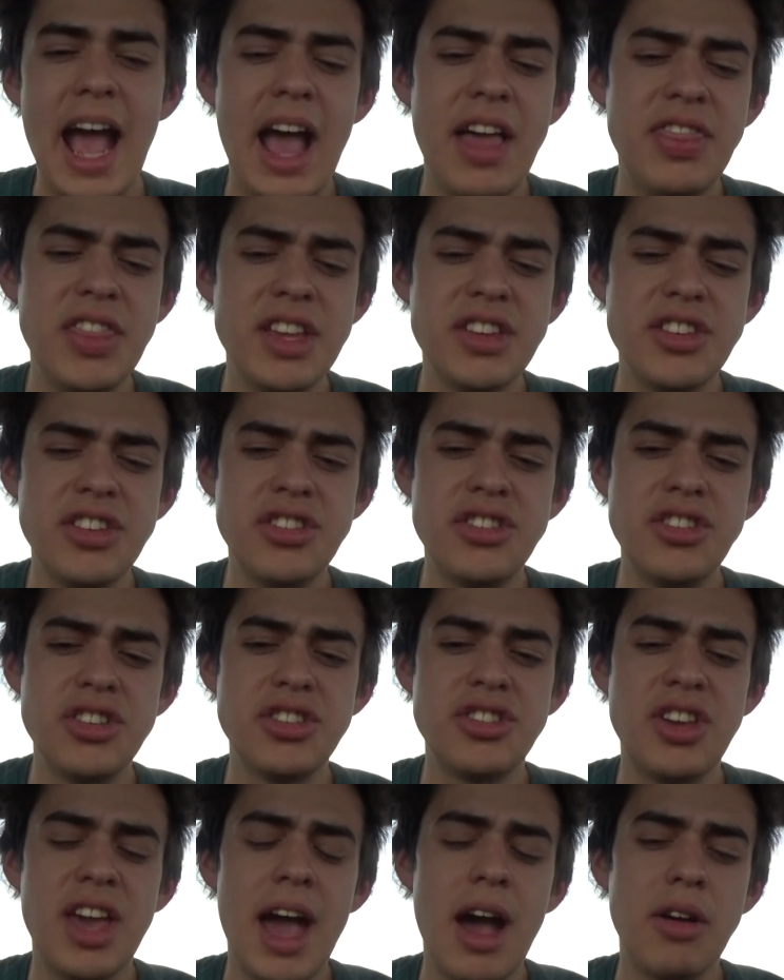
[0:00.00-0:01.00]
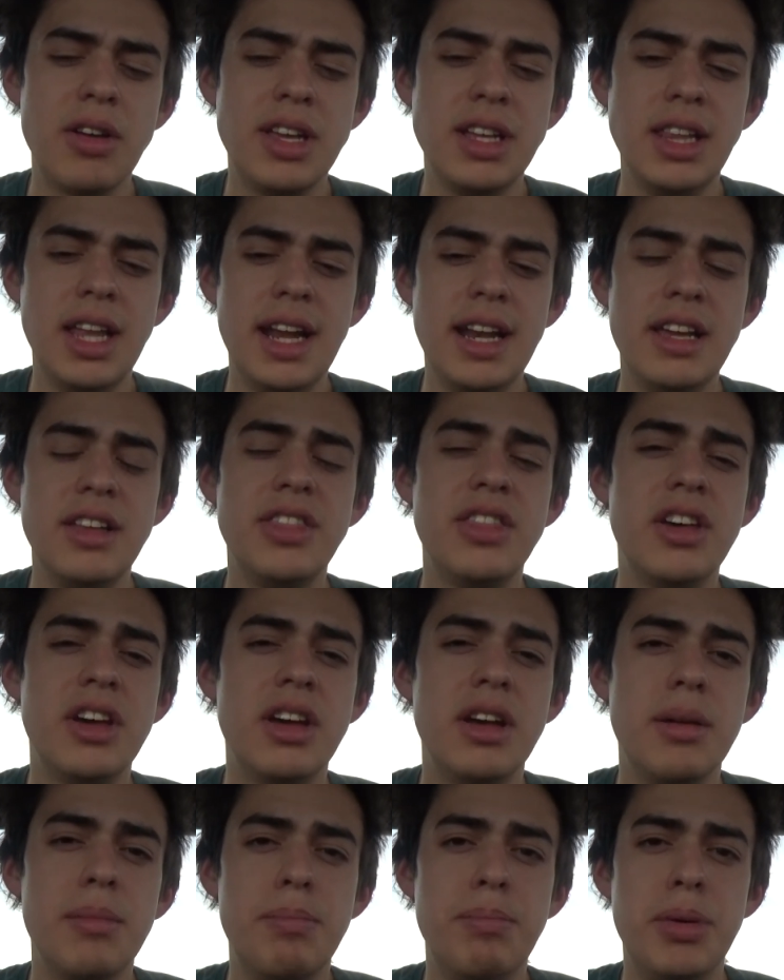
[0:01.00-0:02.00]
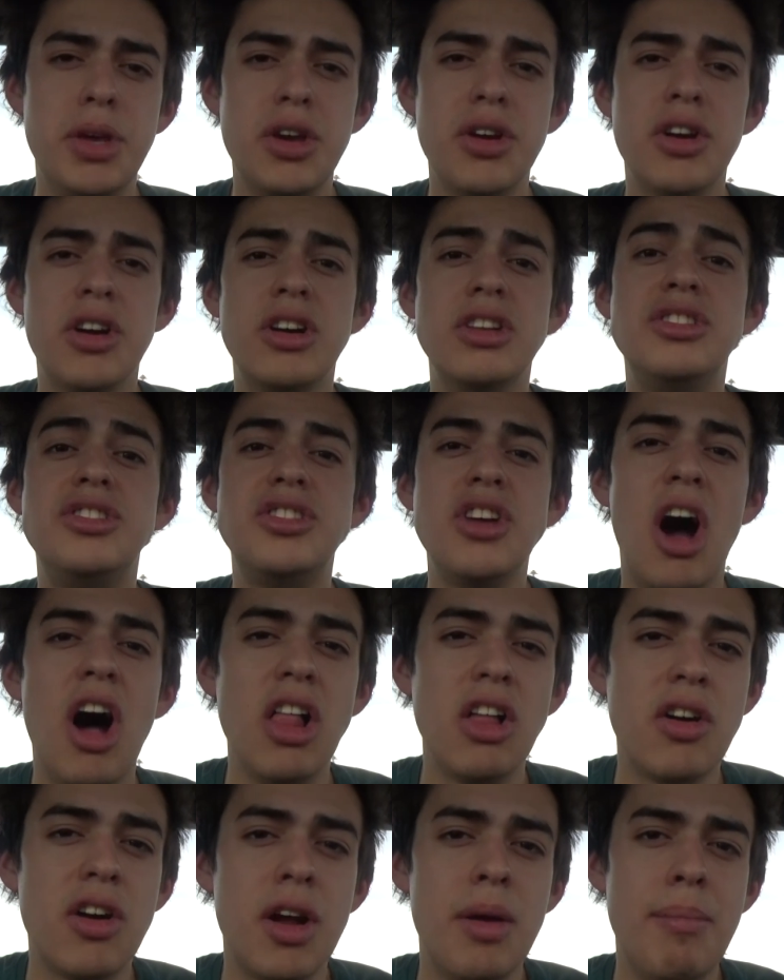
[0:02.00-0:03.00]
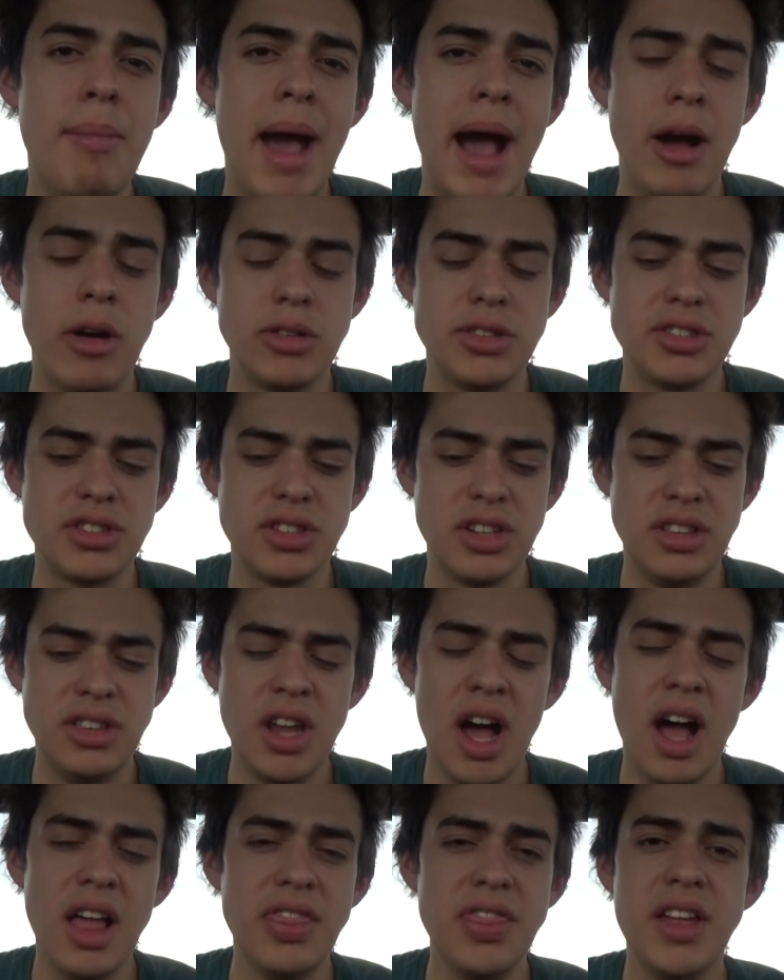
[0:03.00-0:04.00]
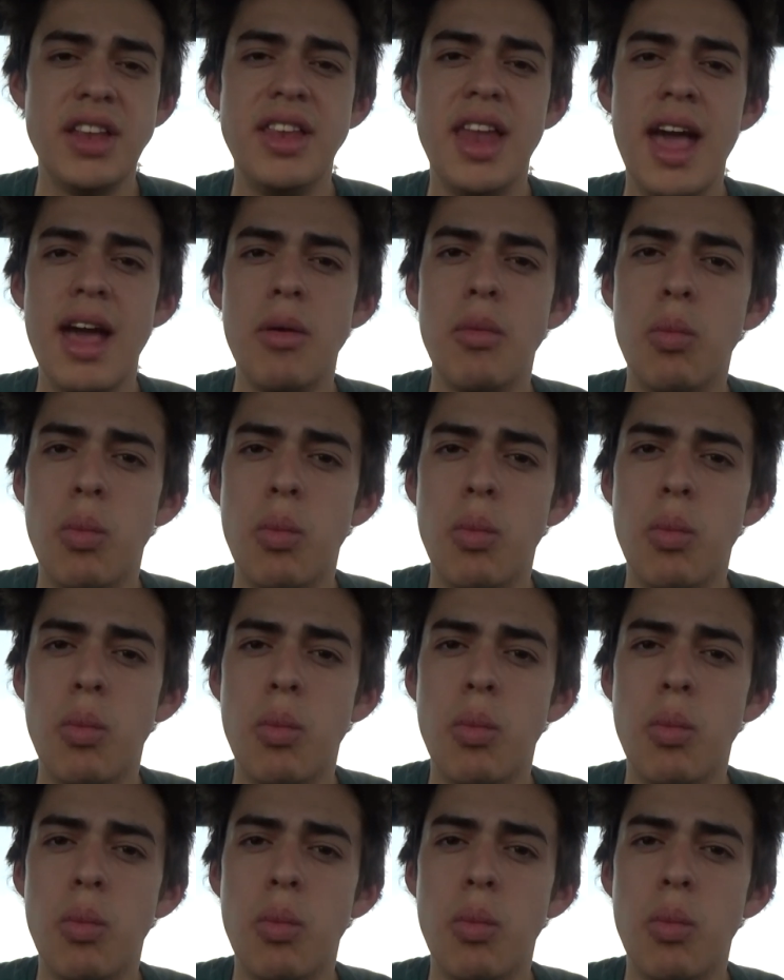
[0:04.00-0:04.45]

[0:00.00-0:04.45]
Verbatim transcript: And this is just calculating the pure dollar amounts, not the net